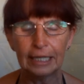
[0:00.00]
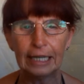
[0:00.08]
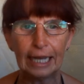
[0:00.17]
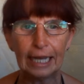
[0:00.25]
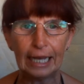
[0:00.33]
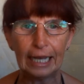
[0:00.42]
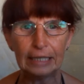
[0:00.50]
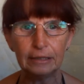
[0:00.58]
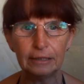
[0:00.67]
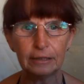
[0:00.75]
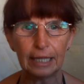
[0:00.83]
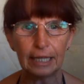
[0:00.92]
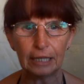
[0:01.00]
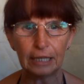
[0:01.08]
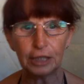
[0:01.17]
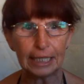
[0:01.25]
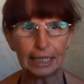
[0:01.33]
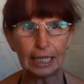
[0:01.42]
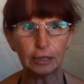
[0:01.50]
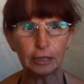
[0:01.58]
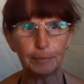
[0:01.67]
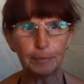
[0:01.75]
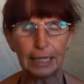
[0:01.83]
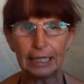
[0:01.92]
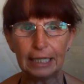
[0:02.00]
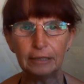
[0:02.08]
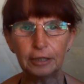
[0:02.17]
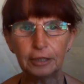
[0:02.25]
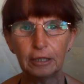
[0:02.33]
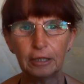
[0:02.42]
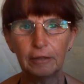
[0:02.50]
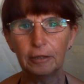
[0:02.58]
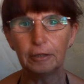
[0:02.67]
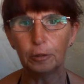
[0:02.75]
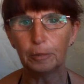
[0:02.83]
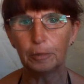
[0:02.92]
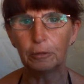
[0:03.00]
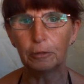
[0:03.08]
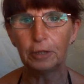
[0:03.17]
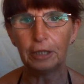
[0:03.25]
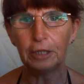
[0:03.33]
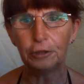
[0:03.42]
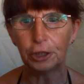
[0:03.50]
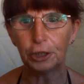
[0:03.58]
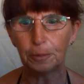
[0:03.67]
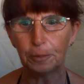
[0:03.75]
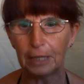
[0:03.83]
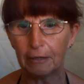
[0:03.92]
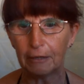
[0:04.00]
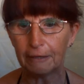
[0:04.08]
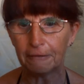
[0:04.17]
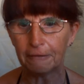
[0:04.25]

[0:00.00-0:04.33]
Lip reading: and it actually kicked me into the normal YouTube live.